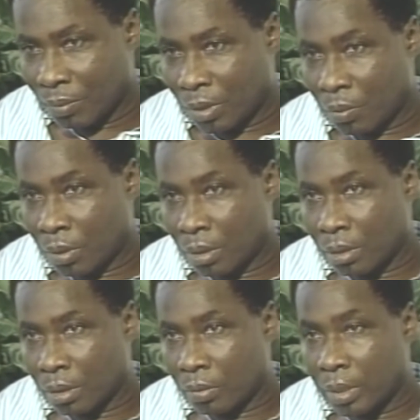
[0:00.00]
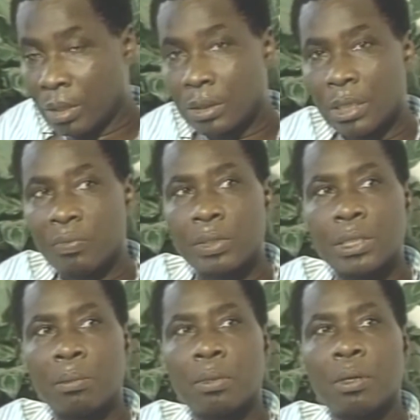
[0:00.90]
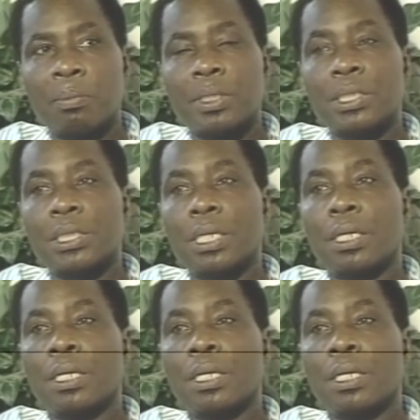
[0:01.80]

we were rehearsing for some competition,